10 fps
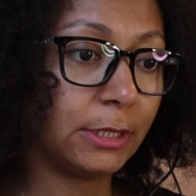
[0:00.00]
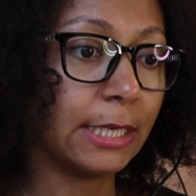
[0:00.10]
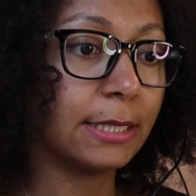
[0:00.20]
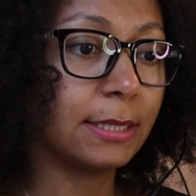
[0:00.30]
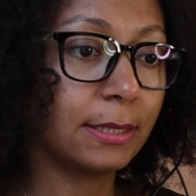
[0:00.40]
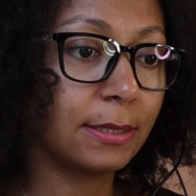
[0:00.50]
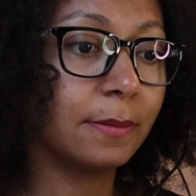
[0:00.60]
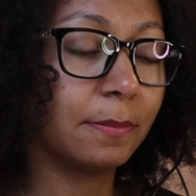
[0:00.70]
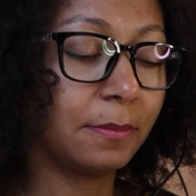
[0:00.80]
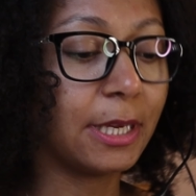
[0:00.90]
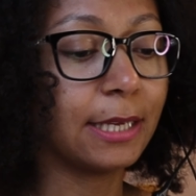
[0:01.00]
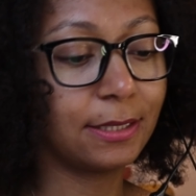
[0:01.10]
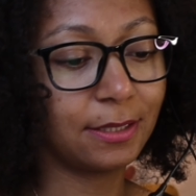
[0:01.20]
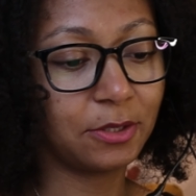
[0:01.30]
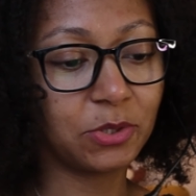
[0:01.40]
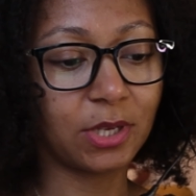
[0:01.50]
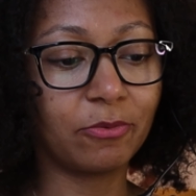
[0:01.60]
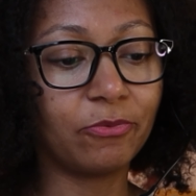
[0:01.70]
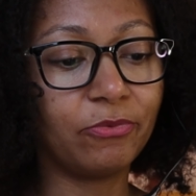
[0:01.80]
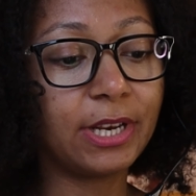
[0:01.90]
Yes. Yes. Those are
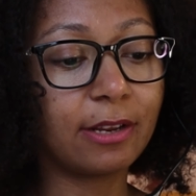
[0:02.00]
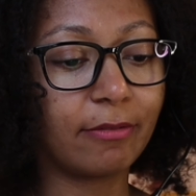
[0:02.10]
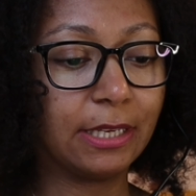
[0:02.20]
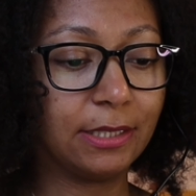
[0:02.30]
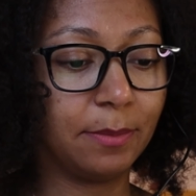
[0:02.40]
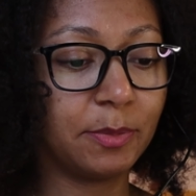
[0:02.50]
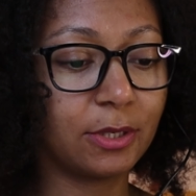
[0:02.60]
really great tips.